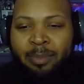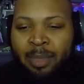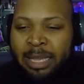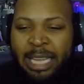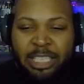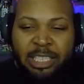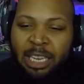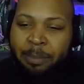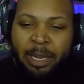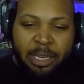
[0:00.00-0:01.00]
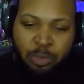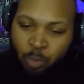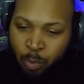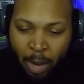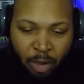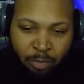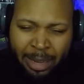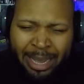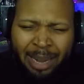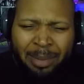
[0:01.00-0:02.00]
that just slipped. That just went right over my
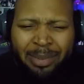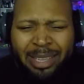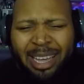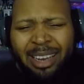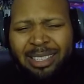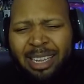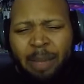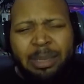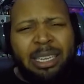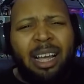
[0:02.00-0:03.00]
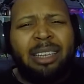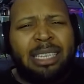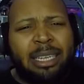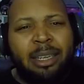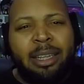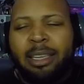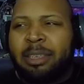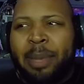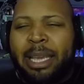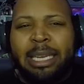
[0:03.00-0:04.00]
head. I'm like, what the hell is a Humpty Dumpty?
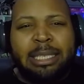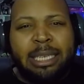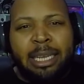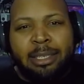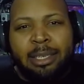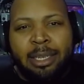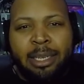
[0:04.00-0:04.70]
Doesn't make any sense.